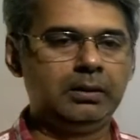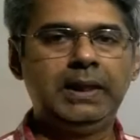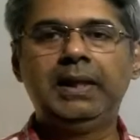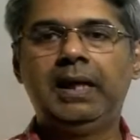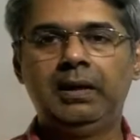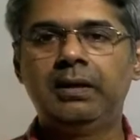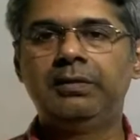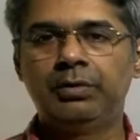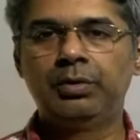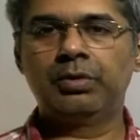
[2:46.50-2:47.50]
then I'll
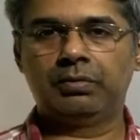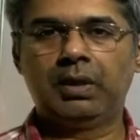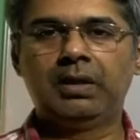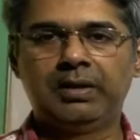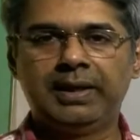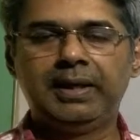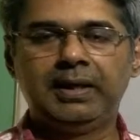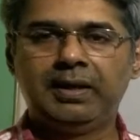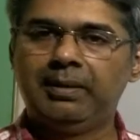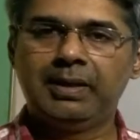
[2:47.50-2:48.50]
give you one ray
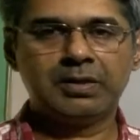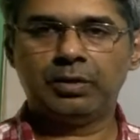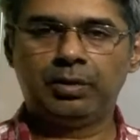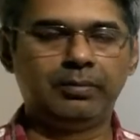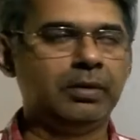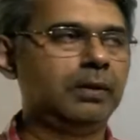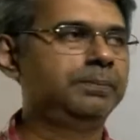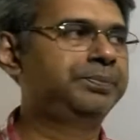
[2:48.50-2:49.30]
diagram as a homework.